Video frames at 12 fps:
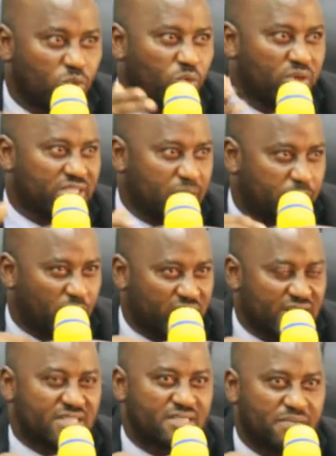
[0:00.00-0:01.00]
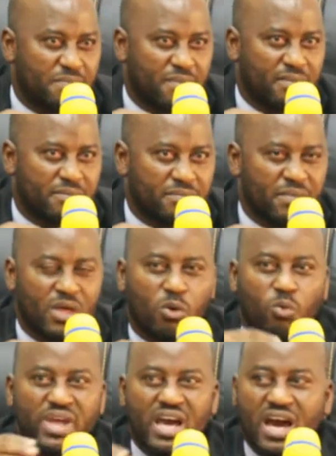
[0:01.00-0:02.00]
with the police.
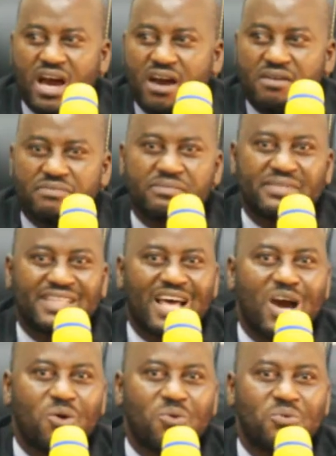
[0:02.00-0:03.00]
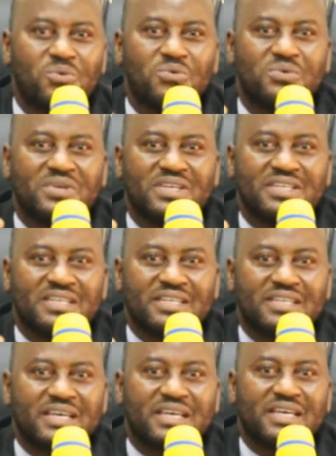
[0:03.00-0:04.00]
We have now
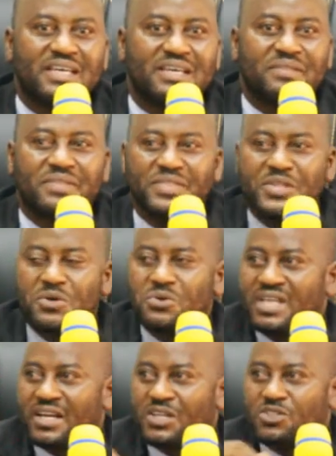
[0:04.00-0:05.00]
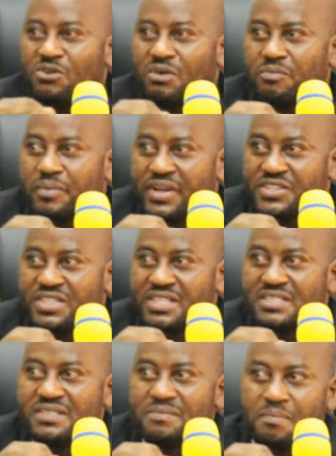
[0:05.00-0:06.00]
a new director of
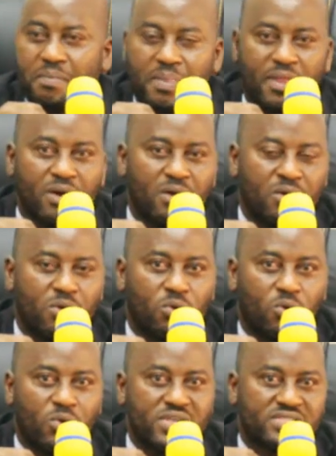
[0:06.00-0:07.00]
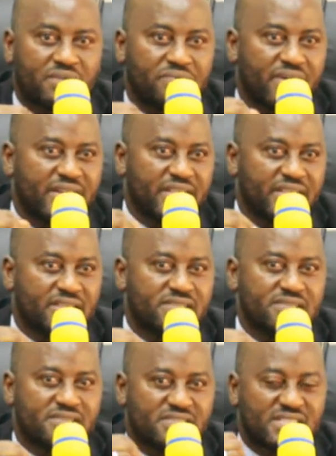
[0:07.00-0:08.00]
operations who is a
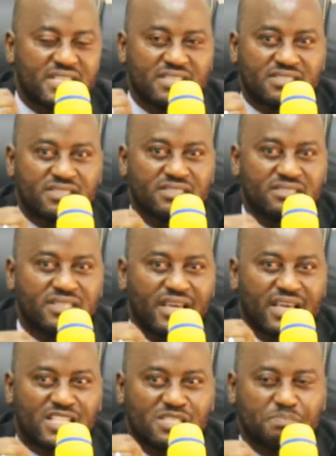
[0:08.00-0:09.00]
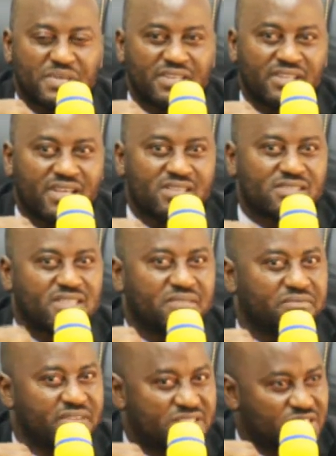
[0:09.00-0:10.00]
very seasoned, experienced
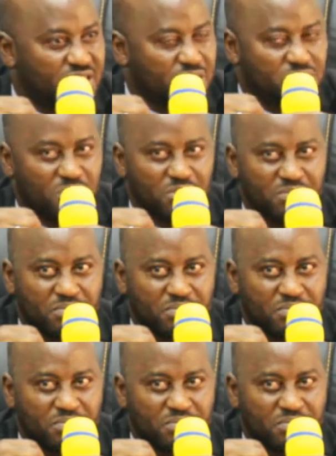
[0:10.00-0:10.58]
investigator.